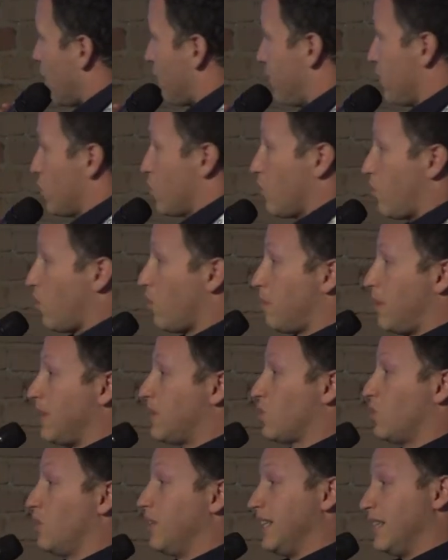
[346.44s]
first of all,
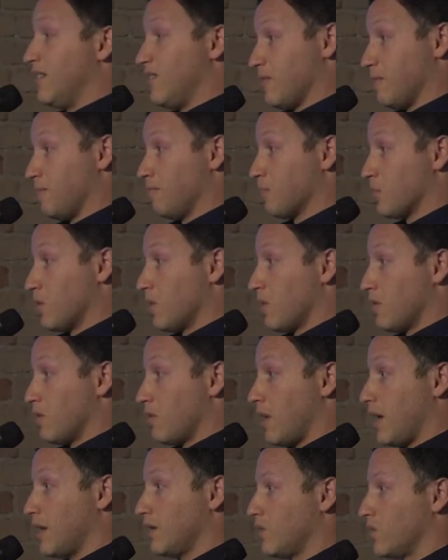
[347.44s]
better leads,
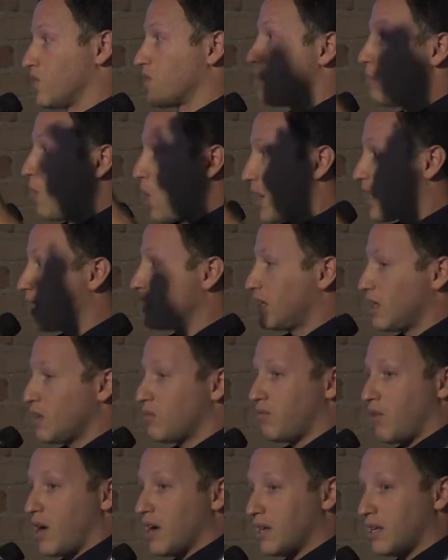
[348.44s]
right? There's a marketing
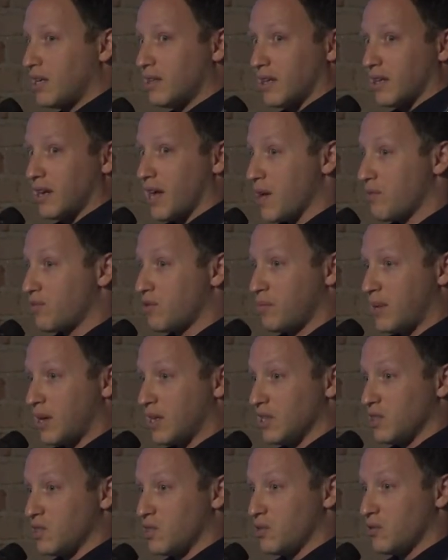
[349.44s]
funnel that
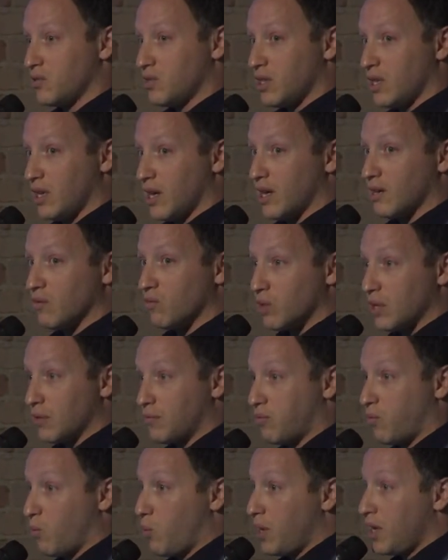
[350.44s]
everybody is using. And
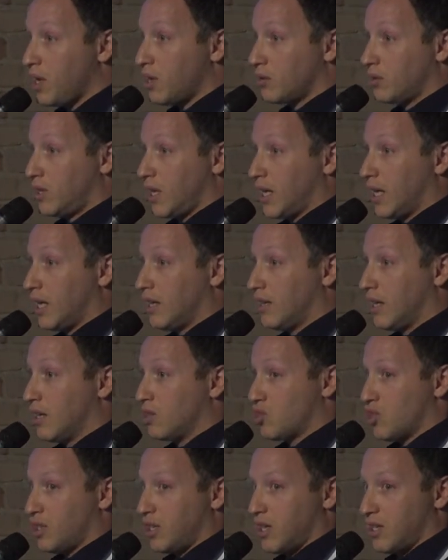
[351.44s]
if we are taking the
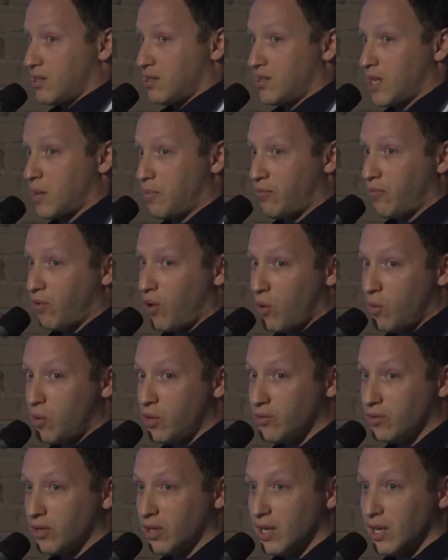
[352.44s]
engineer a step
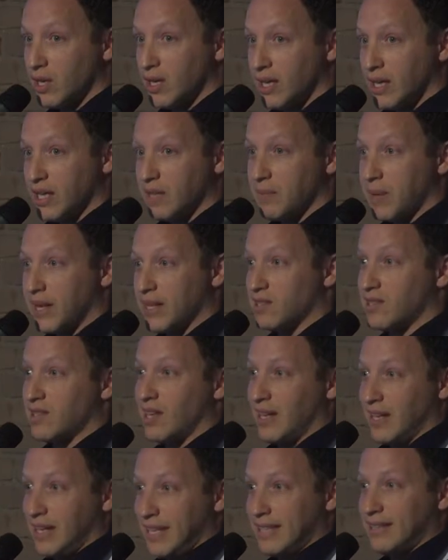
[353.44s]
forward, it makes the
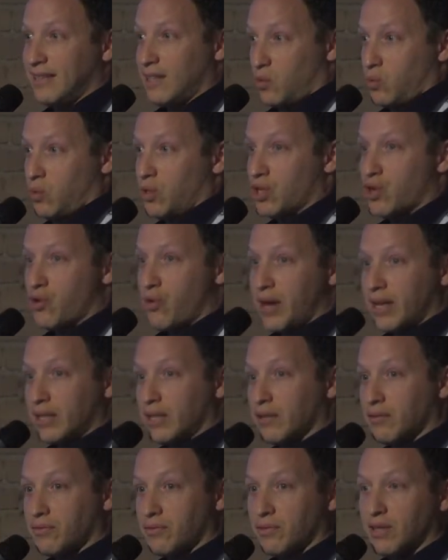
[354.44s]
lead that we are
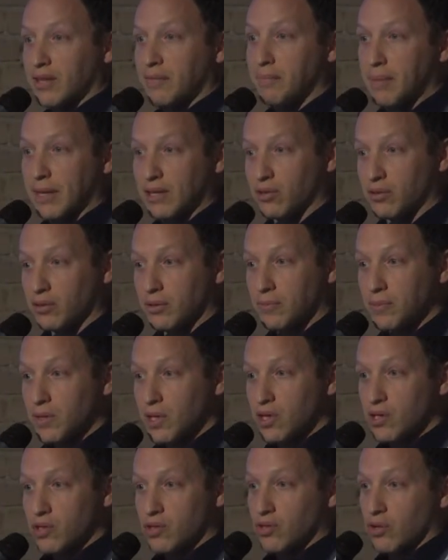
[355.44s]
creating for them better.
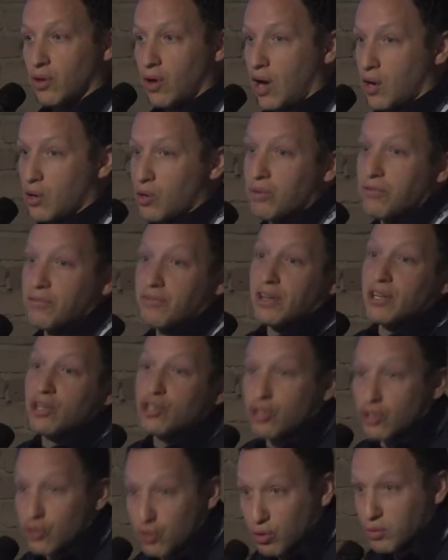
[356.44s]
So our
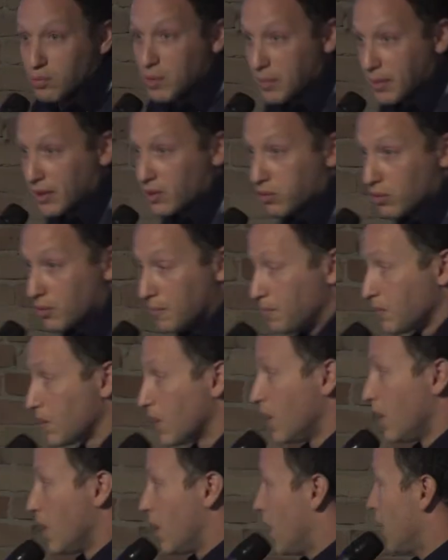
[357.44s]
conversion should be better.
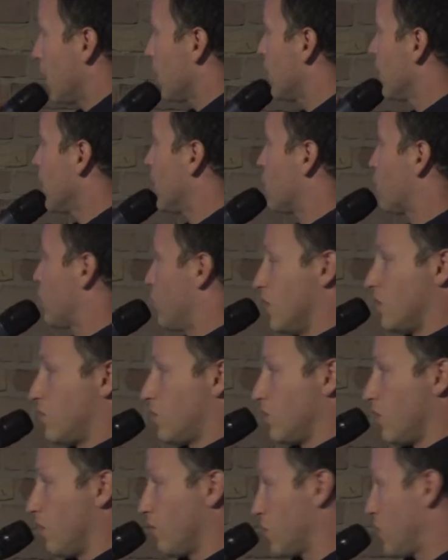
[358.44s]
And I think
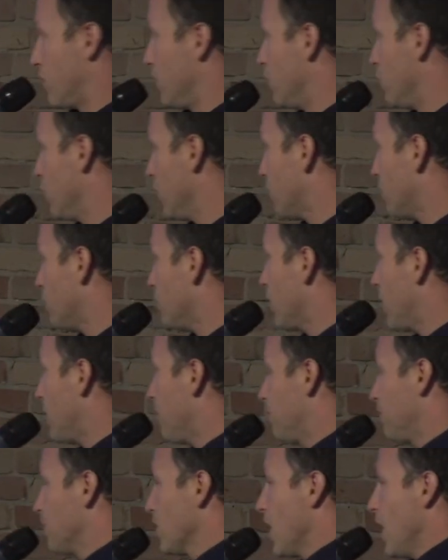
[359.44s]
it's obviously unique for
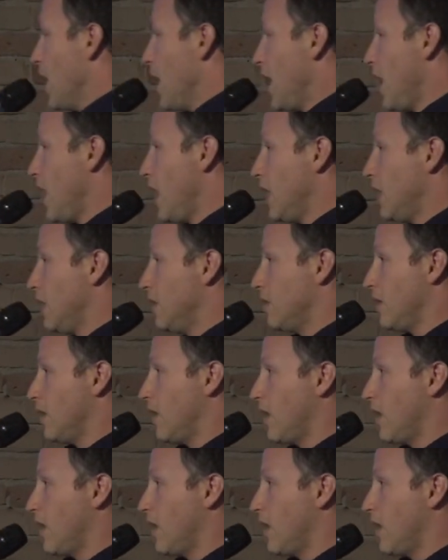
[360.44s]
them. And